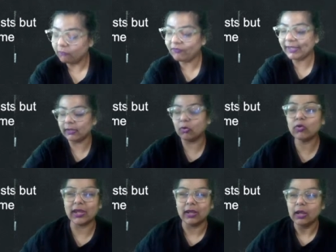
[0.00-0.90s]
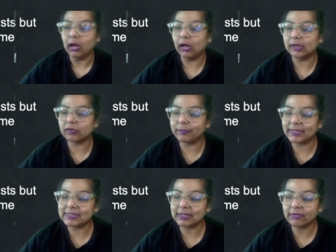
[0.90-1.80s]
When? Okay. So
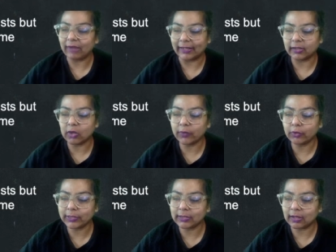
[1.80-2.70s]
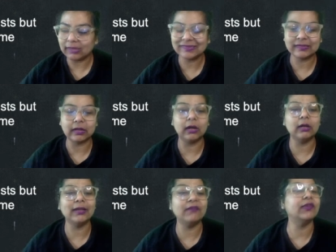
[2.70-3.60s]
basically, right now we are doing class
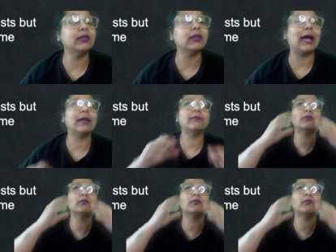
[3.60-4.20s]
11th. I'm